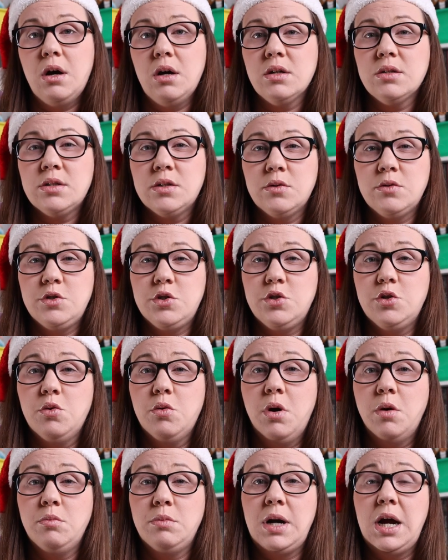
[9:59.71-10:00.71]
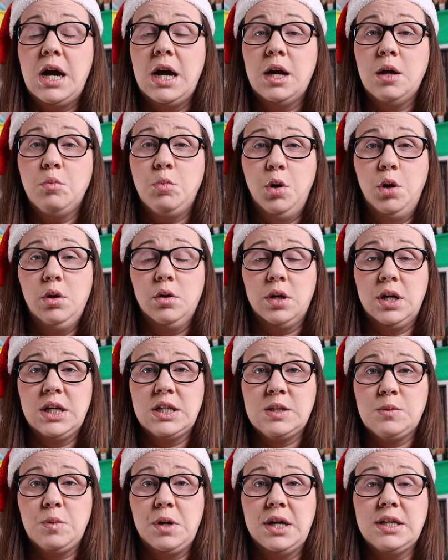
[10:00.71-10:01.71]
also do my Polar
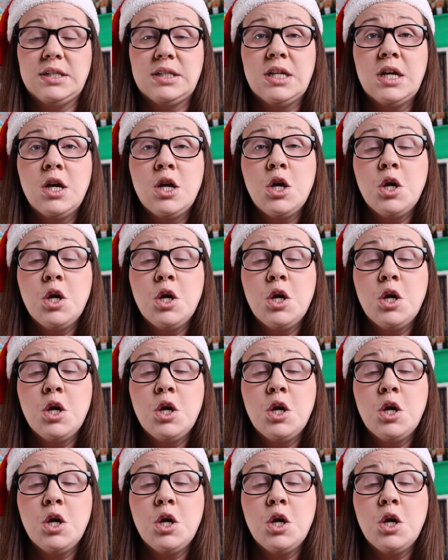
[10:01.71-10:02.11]
Express